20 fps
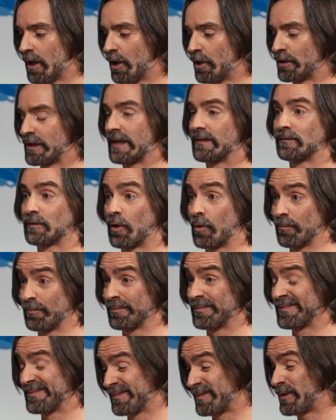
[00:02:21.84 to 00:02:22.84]
Okay, so
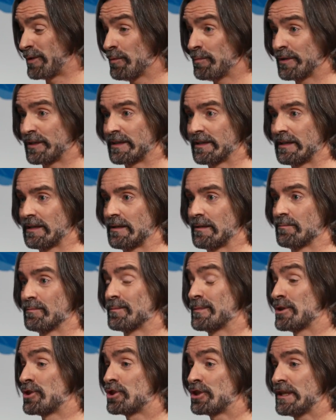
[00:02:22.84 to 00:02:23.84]
typically
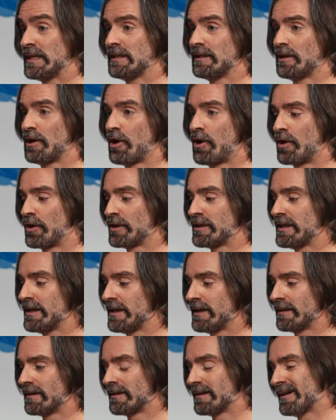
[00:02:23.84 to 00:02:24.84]
machine
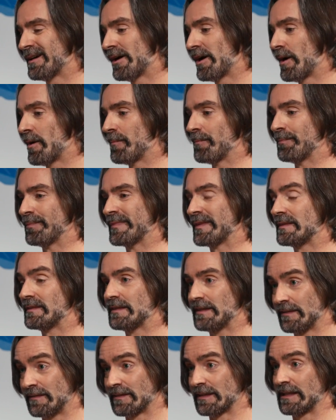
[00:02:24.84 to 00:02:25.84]
learning um,
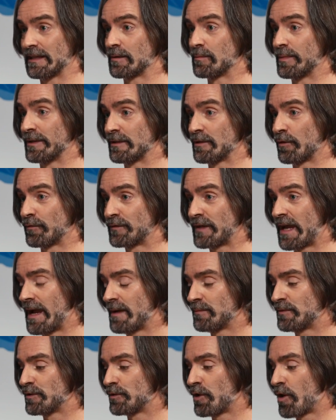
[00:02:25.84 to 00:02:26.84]
needs a little bit of
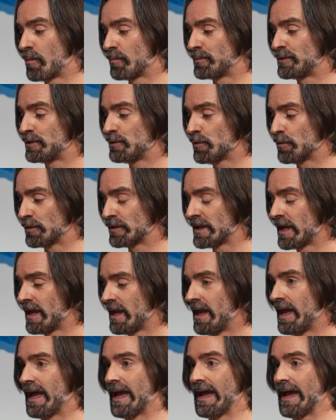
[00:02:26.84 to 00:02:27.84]
time to compute.
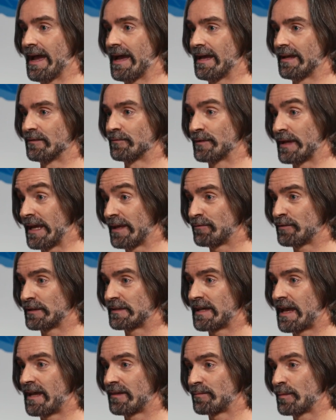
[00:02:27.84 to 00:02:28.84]
And for
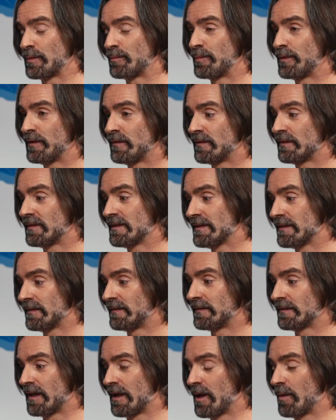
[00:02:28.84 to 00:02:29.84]
advertisement
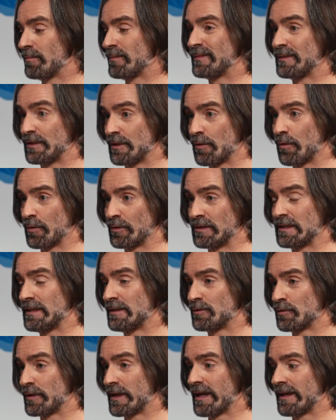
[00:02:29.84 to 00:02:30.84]
business, um, you
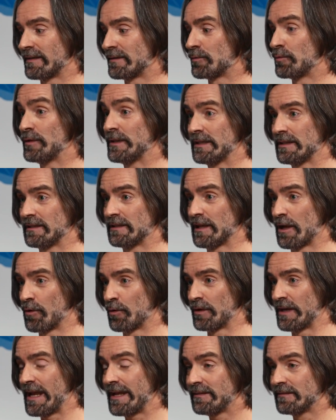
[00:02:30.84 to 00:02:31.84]
need to get a really
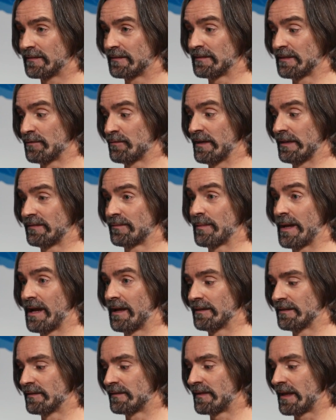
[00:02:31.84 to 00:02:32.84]
low latency. That's my mm -hmm.
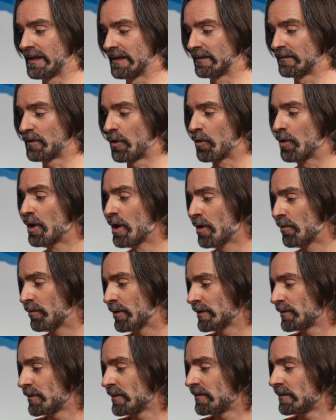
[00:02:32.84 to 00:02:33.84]
understanding. So,
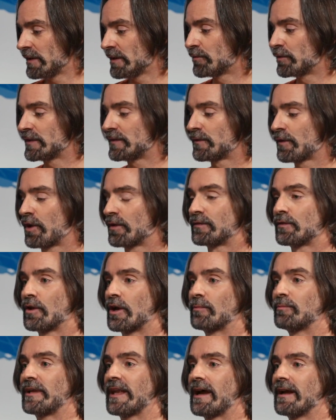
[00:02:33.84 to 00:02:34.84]
what's the secret sauce you
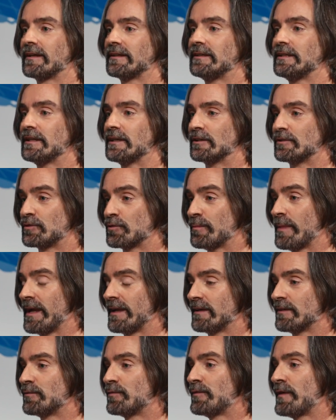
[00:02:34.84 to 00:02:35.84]
are applying here to
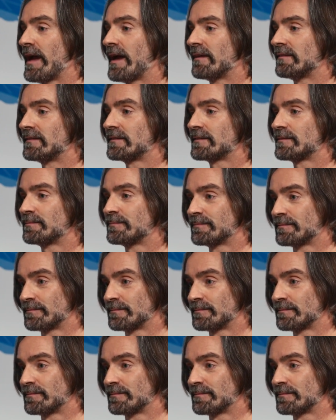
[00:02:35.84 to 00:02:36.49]
make it fast?